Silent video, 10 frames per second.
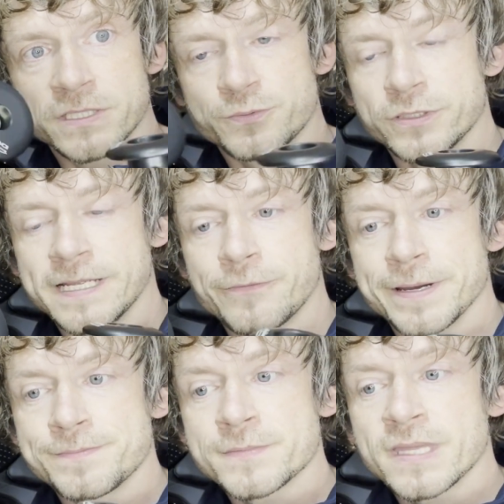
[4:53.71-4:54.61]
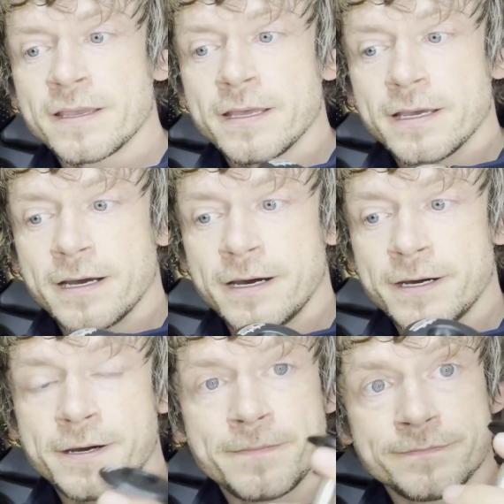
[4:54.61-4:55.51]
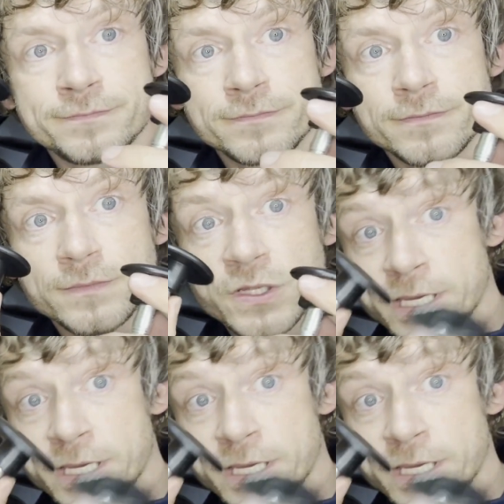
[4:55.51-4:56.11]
Let's put it that way. You